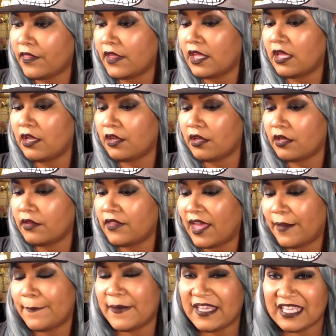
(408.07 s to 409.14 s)
then
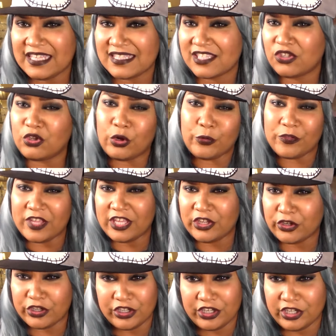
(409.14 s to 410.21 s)
that means you don't
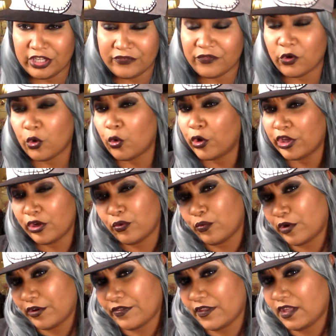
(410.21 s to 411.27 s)
think you're good enough or you're
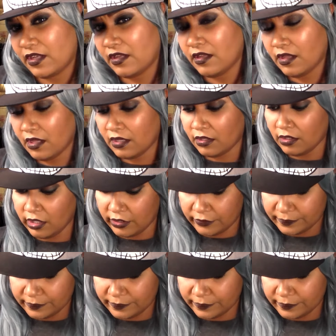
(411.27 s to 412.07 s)
worth it. You